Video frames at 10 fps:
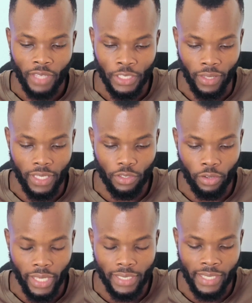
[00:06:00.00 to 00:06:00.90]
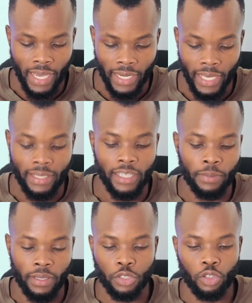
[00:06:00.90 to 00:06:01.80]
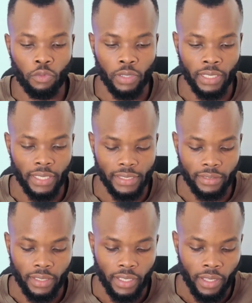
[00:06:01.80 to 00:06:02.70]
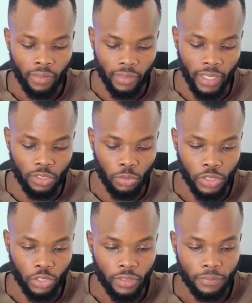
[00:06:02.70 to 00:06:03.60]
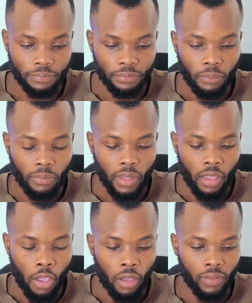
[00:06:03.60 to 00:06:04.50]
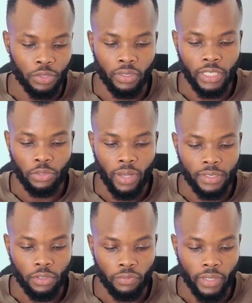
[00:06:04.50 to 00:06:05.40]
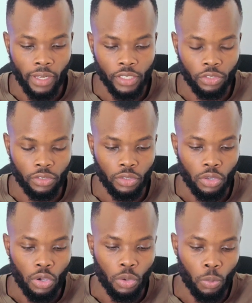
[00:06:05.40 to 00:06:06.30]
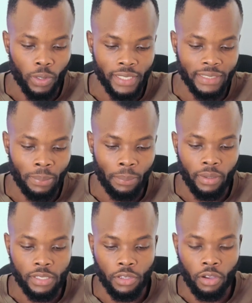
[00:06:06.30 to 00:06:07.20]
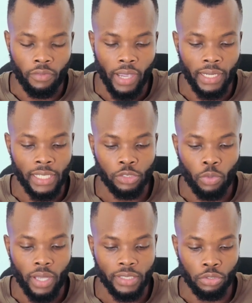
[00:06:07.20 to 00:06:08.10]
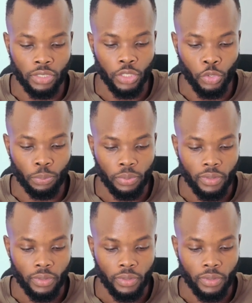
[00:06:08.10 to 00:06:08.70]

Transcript: That is correct, and I get an explanation of what it is. Next question. Virtual networks configuration. What is the purpose of a network security group,